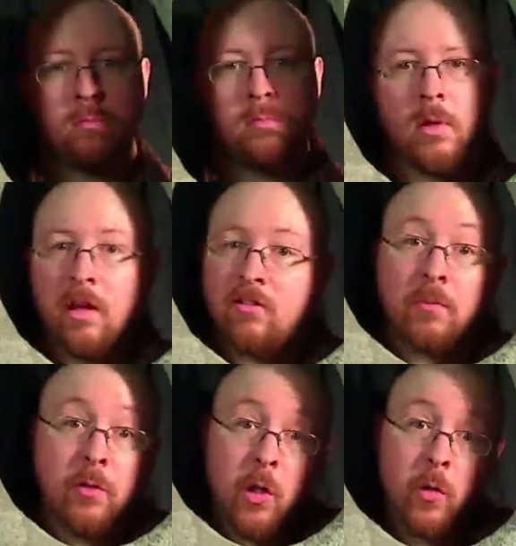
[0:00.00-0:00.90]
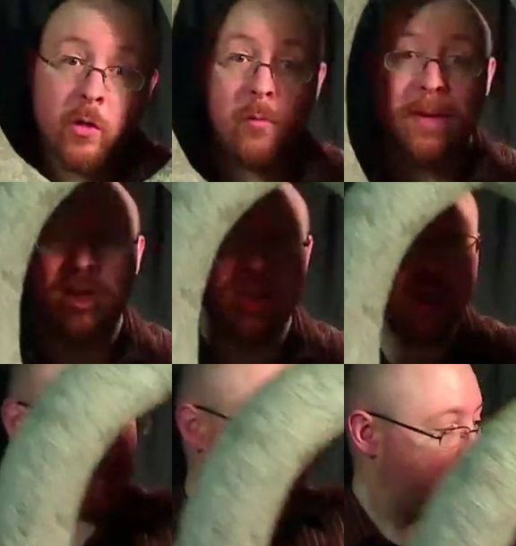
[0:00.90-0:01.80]
It's up to you and your imagination,
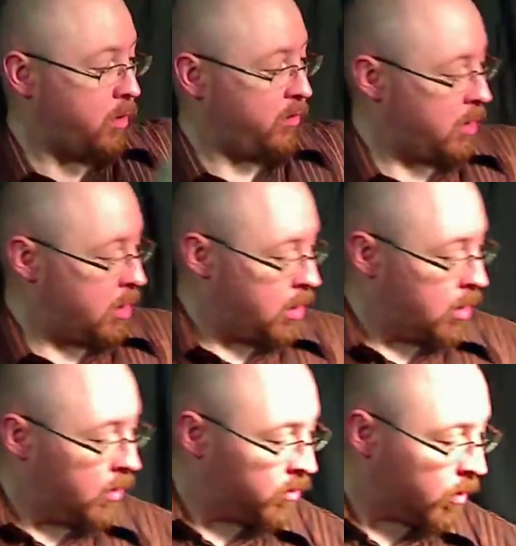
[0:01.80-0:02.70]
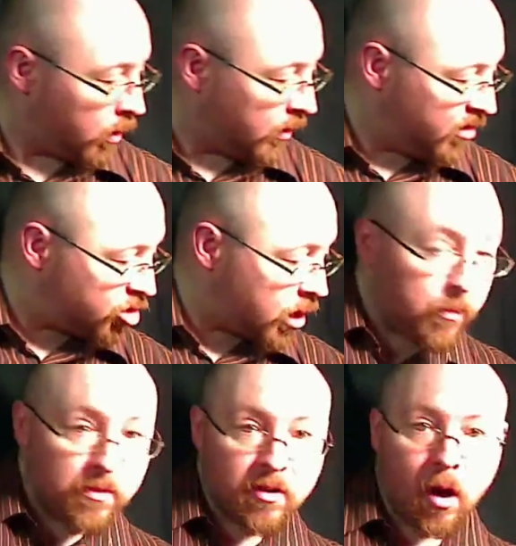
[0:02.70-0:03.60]
of course. So these
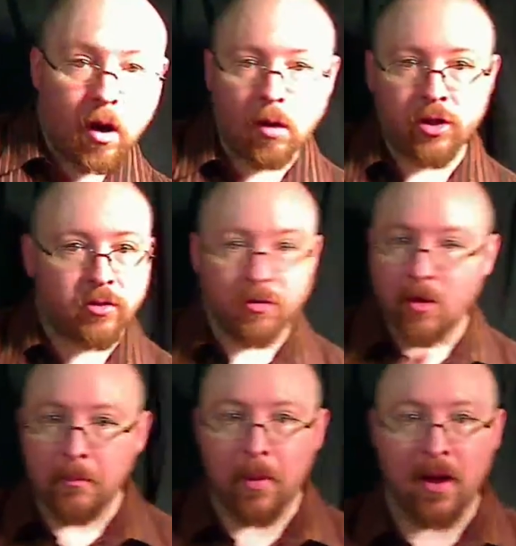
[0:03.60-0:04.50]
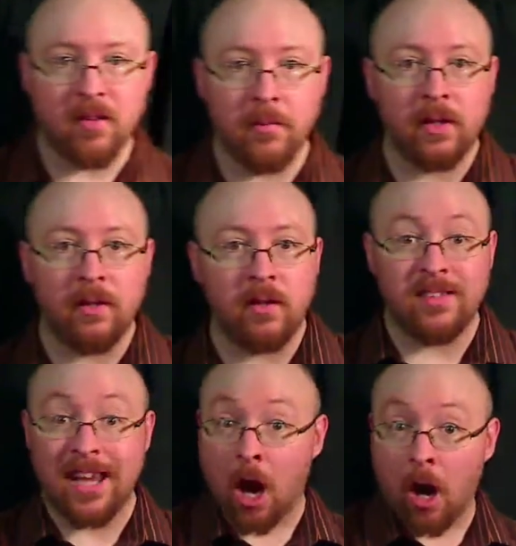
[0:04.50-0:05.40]
shapes are just some possibilities. They
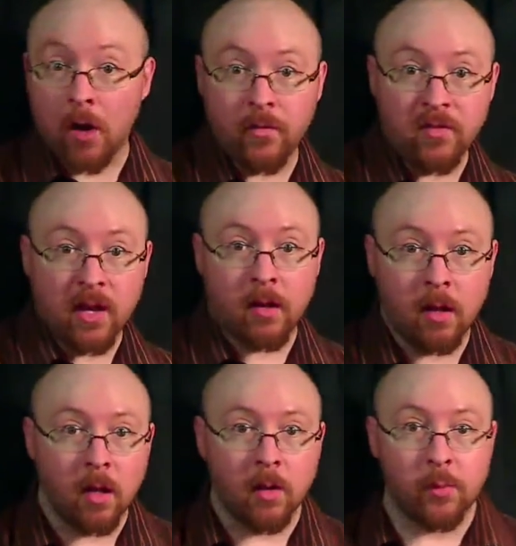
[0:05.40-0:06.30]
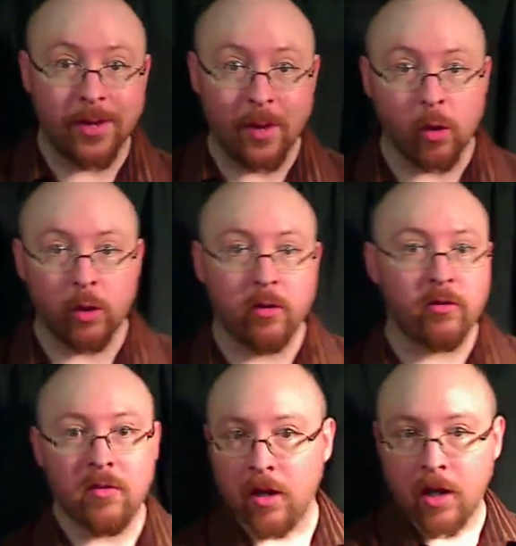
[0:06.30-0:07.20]
are for sale, pre-orders, because
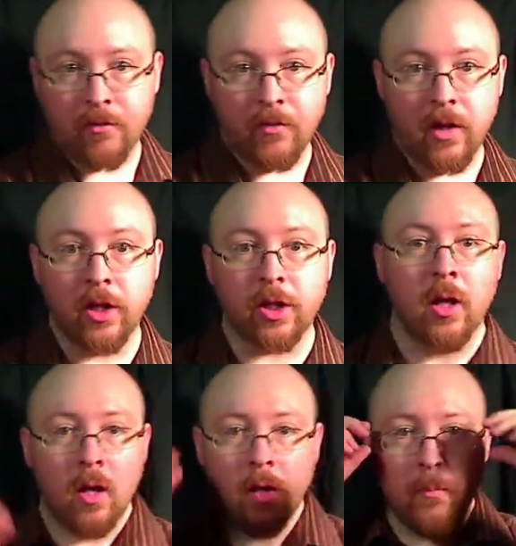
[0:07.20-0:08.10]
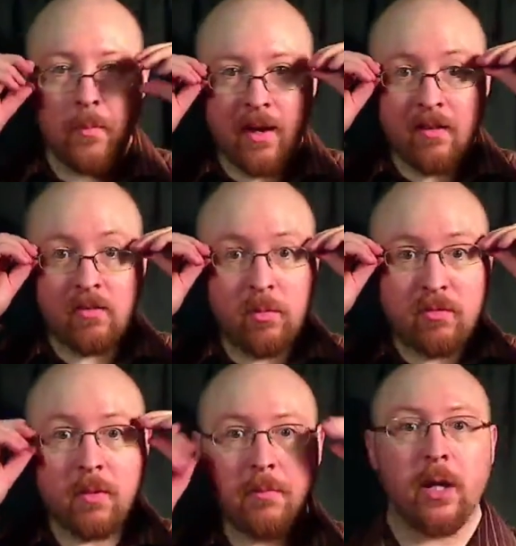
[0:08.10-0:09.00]
they're not finished. But as soon as
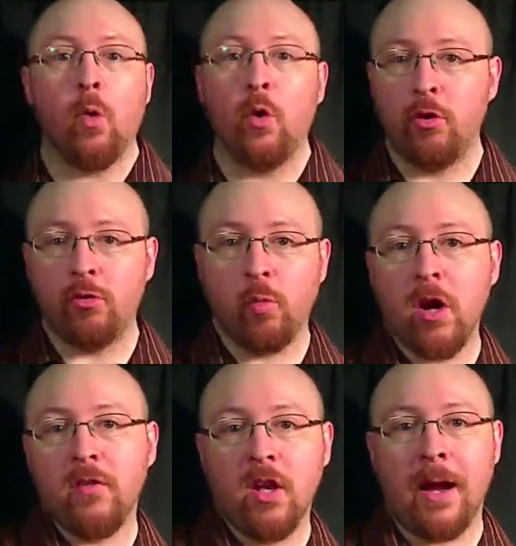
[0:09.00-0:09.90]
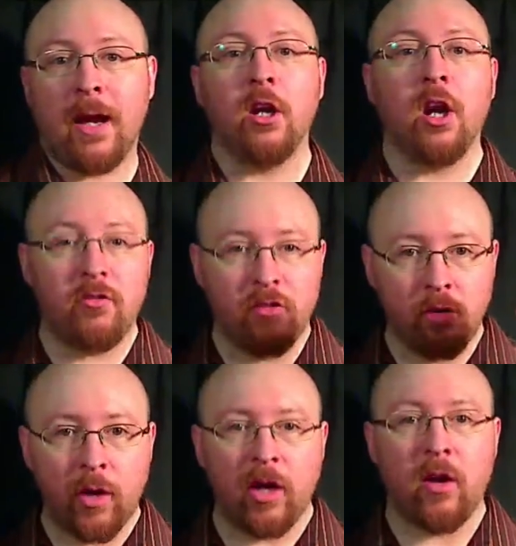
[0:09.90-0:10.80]
somebody orders one of them, I can
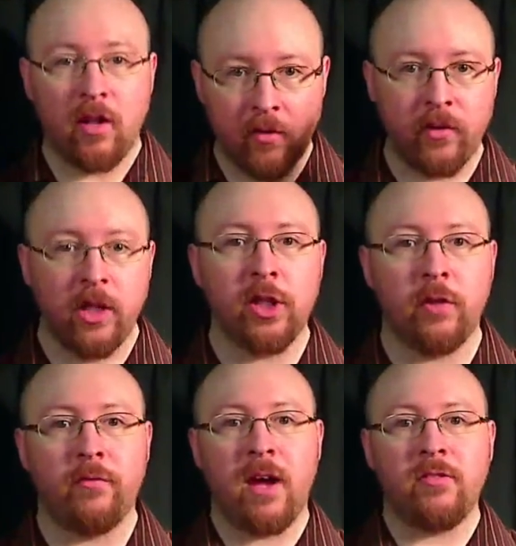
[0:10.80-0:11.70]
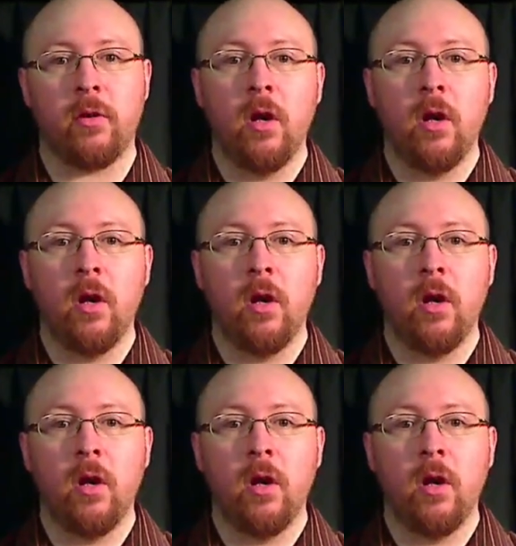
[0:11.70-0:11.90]
concentrate on it and finish it faster.